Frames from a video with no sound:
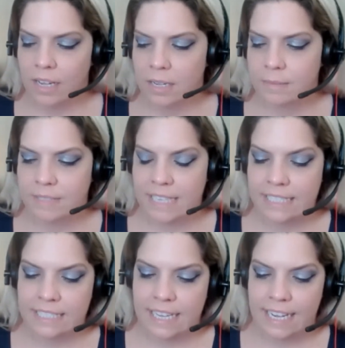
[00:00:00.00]
Day
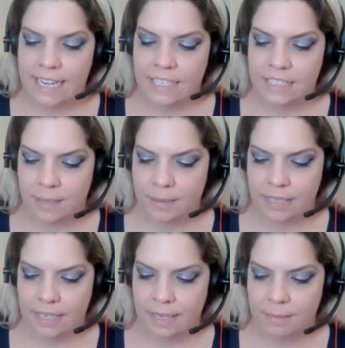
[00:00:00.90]
to day,
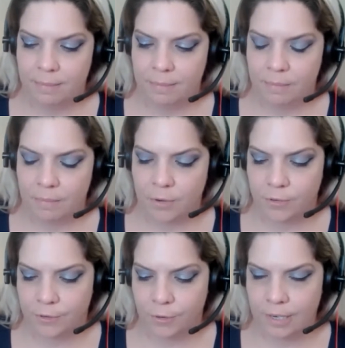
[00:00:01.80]
typically
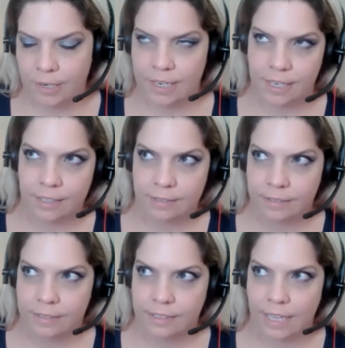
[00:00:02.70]
before
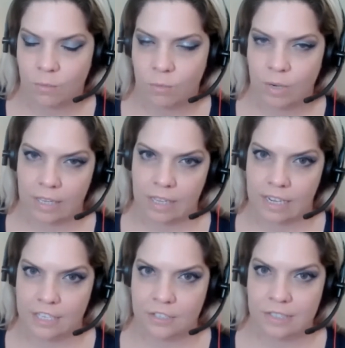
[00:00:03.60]
like 1 o'clock
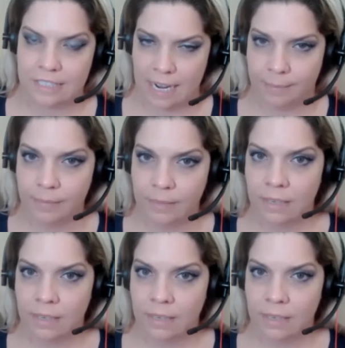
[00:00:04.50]
Eastern time,